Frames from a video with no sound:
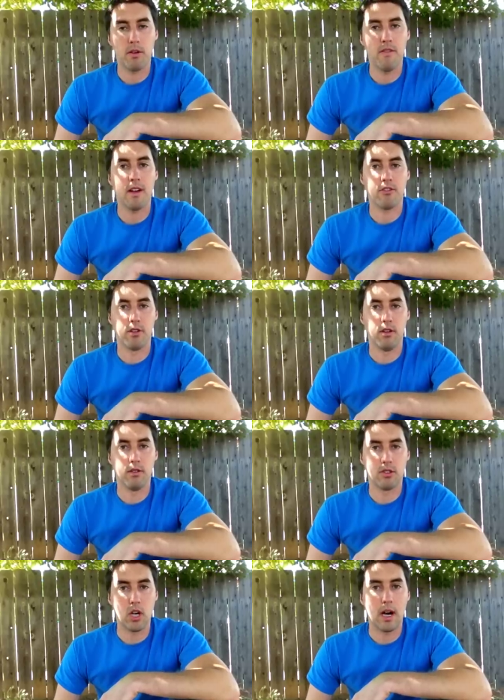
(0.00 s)
professional
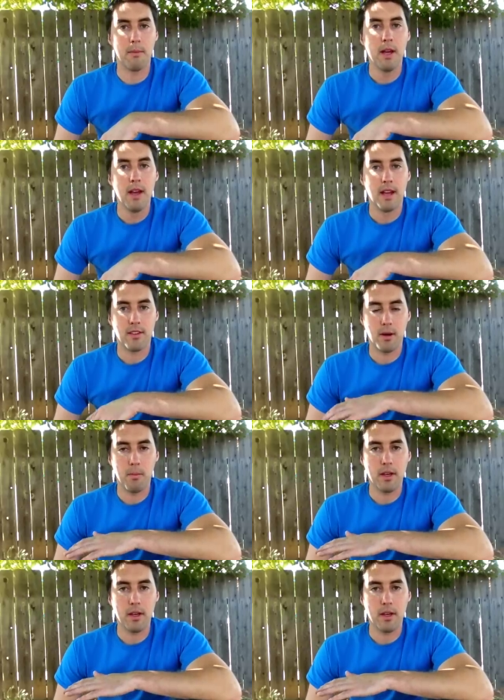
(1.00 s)
job it's going to